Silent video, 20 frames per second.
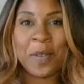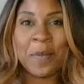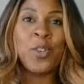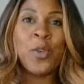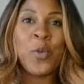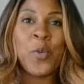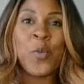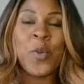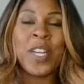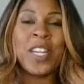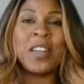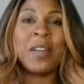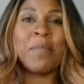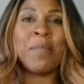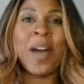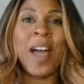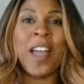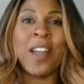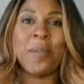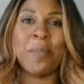So when a
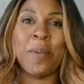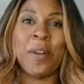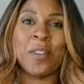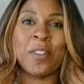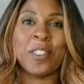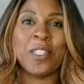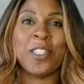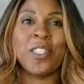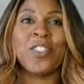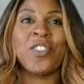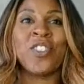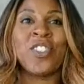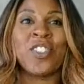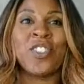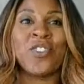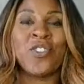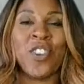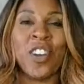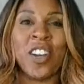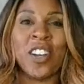buyer purchases
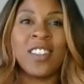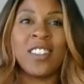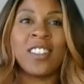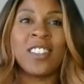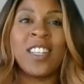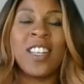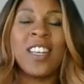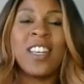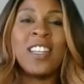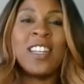drugs,